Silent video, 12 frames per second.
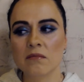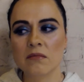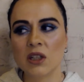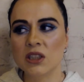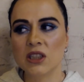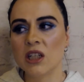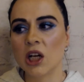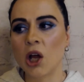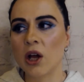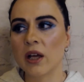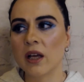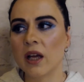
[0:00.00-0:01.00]
I didn't
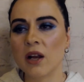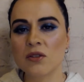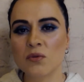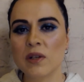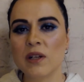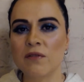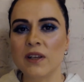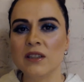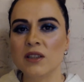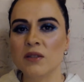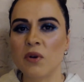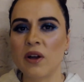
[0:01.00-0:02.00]
like it, and I was really
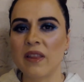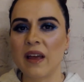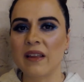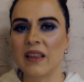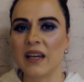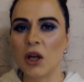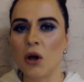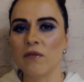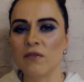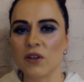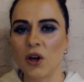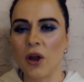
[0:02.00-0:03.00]
offended by that he
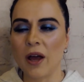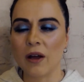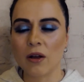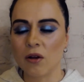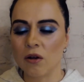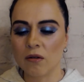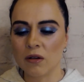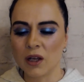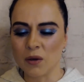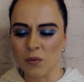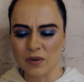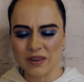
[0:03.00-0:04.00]
offered her alcohol.
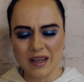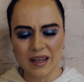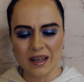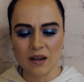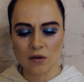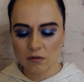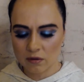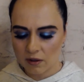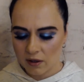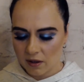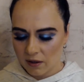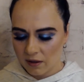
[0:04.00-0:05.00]
Like, what the hell?
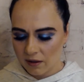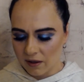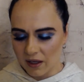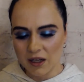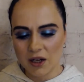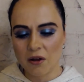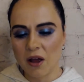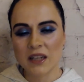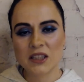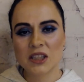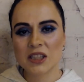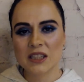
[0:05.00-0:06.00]
I don't know. I
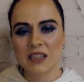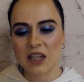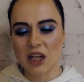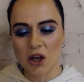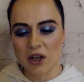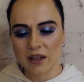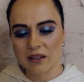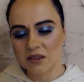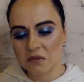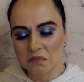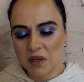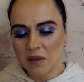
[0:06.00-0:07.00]
just didn't like
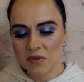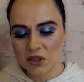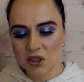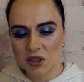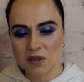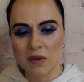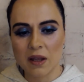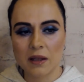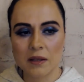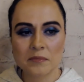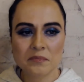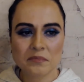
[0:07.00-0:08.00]
it. Maybe it's just
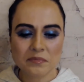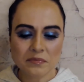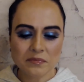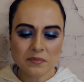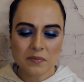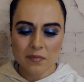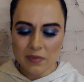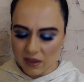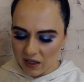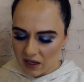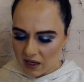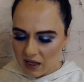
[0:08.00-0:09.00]
me.
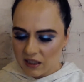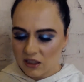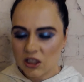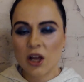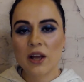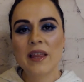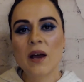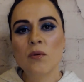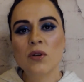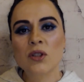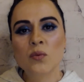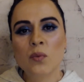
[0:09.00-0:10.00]
So that
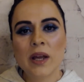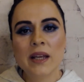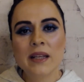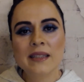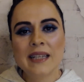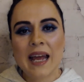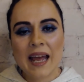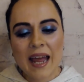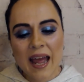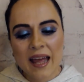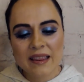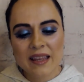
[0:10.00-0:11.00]
was
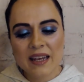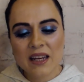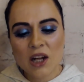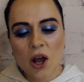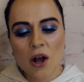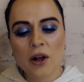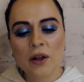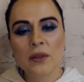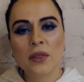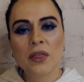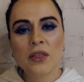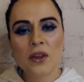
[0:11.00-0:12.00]
Wednesday. And then
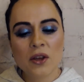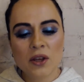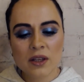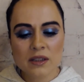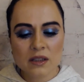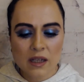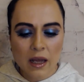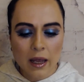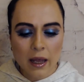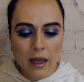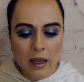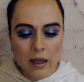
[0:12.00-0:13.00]
on
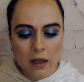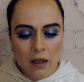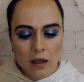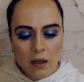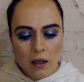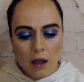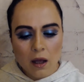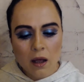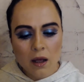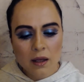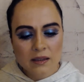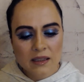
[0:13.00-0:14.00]
Thursday,
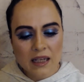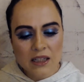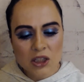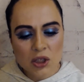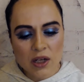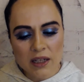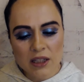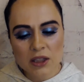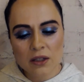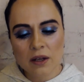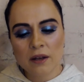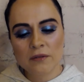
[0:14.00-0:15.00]
I started doing
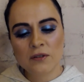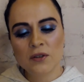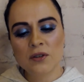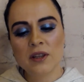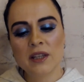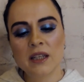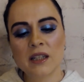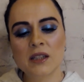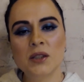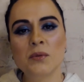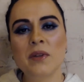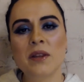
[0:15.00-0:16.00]
a few
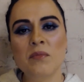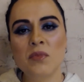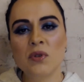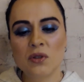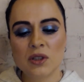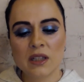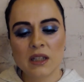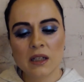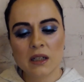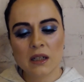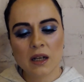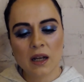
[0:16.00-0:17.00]
things with
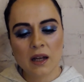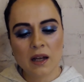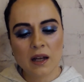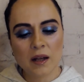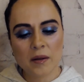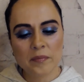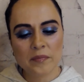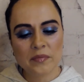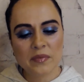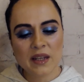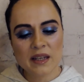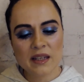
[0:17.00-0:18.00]
music.
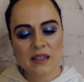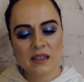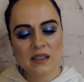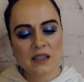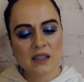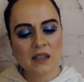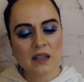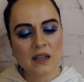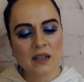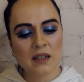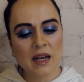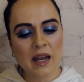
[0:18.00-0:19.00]
There's
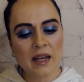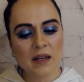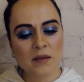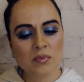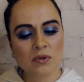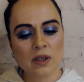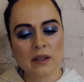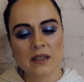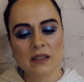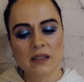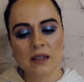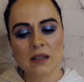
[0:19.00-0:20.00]

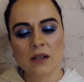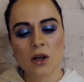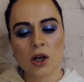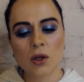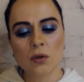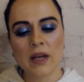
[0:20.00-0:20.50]
a guy called